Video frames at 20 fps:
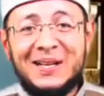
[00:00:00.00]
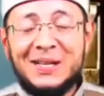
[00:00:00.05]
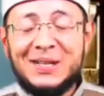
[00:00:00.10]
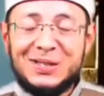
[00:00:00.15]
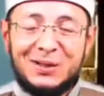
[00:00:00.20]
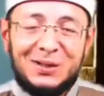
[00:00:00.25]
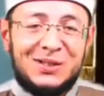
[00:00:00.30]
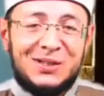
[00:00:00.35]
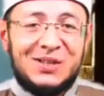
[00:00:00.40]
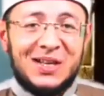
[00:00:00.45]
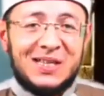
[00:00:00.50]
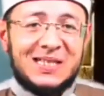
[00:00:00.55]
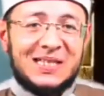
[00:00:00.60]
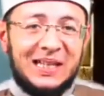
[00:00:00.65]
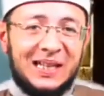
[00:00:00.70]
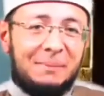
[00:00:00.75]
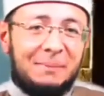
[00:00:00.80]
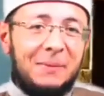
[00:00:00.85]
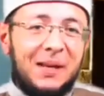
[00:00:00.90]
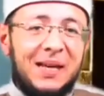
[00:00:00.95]
So just
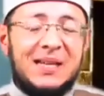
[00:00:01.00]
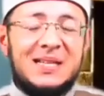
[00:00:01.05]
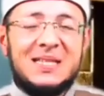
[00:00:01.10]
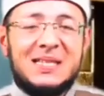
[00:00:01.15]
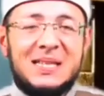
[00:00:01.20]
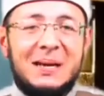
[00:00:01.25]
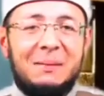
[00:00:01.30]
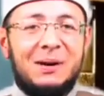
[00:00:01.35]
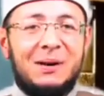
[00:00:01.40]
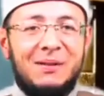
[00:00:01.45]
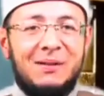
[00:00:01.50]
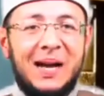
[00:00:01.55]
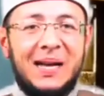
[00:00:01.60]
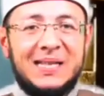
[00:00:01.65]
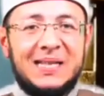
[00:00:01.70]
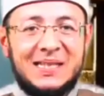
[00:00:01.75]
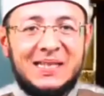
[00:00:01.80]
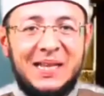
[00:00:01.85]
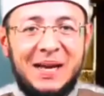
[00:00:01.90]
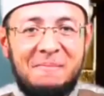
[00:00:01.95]
let me
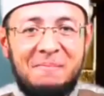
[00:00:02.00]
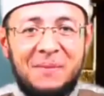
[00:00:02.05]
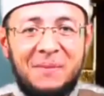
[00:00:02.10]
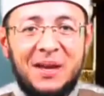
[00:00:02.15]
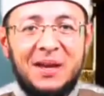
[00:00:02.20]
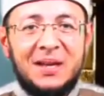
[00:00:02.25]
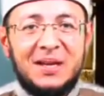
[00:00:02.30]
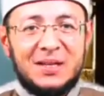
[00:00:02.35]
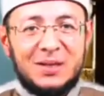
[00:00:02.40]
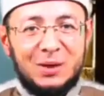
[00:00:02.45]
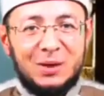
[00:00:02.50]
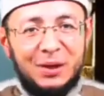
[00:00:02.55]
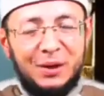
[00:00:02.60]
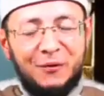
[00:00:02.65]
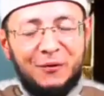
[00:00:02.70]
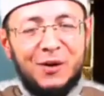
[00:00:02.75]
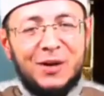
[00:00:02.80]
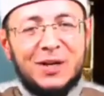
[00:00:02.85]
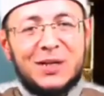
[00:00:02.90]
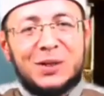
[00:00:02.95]
summarize them. So the
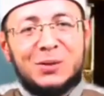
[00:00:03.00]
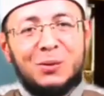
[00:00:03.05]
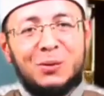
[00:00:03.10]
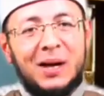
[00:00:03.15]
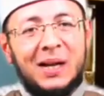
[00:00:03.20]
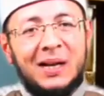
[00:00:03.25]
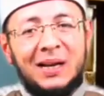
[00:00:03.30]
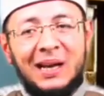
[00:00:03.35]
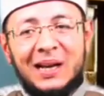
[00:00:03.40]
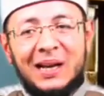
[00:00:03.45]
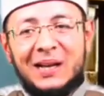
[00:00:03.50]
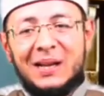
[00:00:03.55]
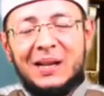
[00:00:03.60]
first one,